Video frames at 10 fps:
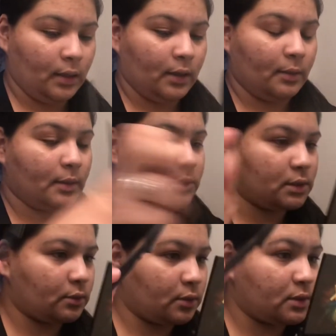I'm
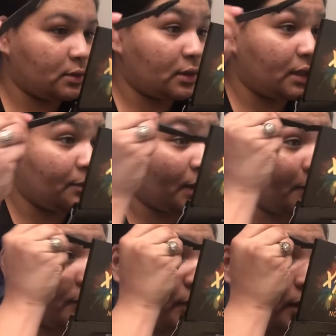just going to clean my
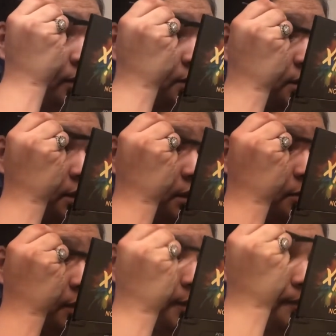brows a
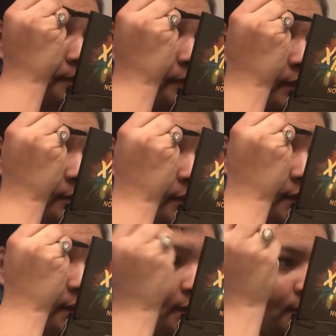little bit, but
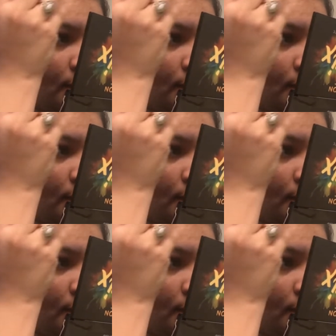I did